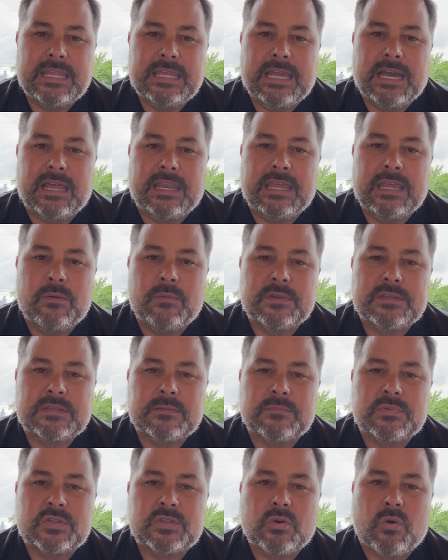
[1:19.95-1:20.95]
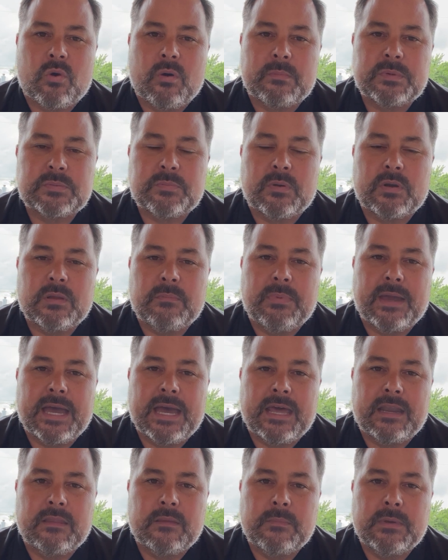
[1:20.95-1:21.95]
He got hit with some storms pretty
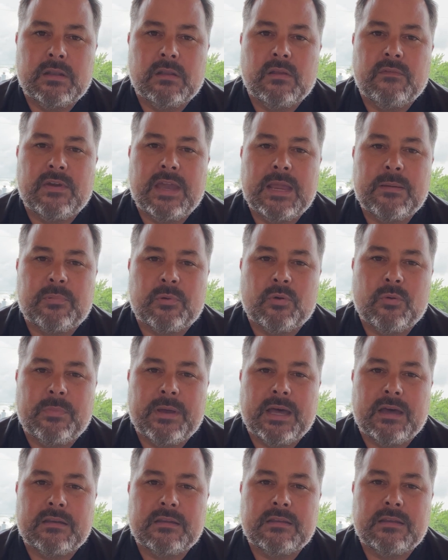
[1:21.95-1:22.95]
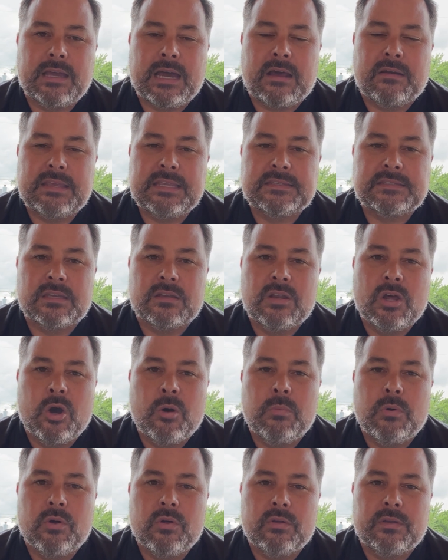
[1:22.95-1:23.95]
bad in the middle of April about out east of
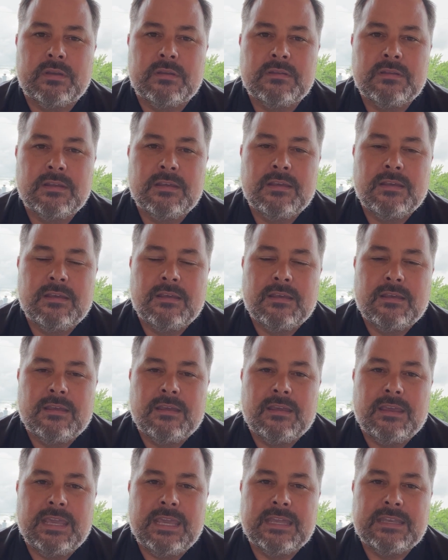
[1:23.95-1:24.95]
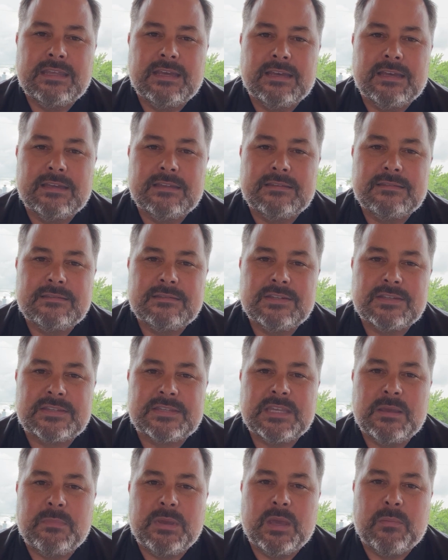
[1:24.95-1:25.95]
Noble. And he had just
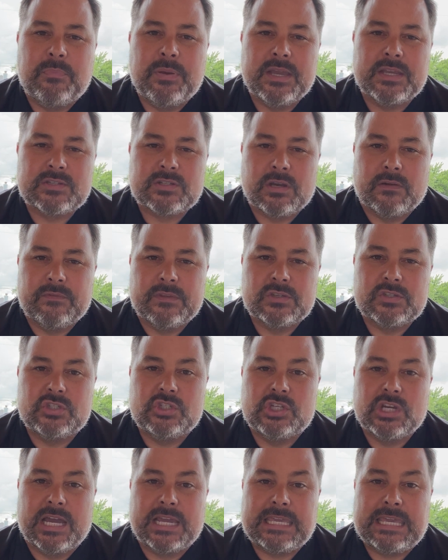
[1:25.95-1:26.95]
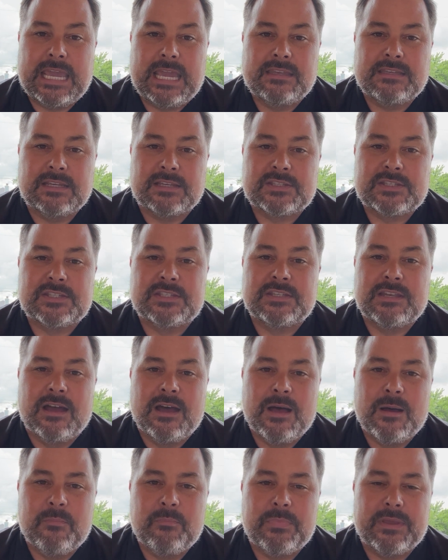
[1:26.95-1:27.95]
sent me a picture of this gigantic
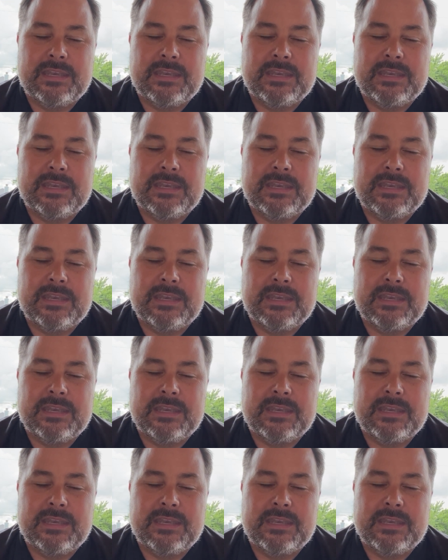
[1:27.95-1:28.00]
stump.